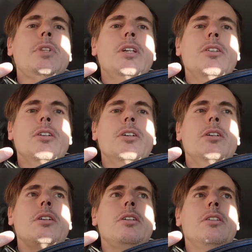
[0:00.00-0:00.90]

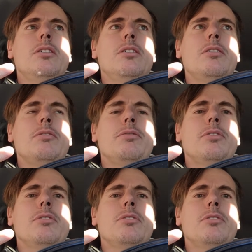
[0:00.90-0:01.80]
the
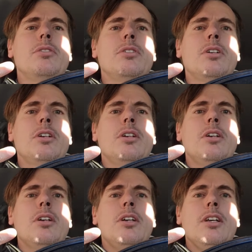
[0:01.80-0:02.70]
front
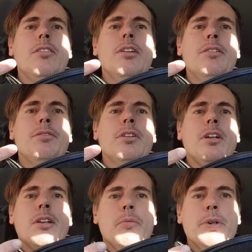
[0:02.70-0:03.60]
is lifted a
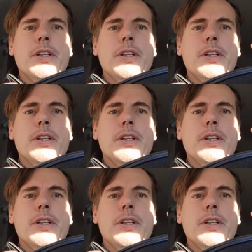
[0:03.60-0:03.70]
little bit.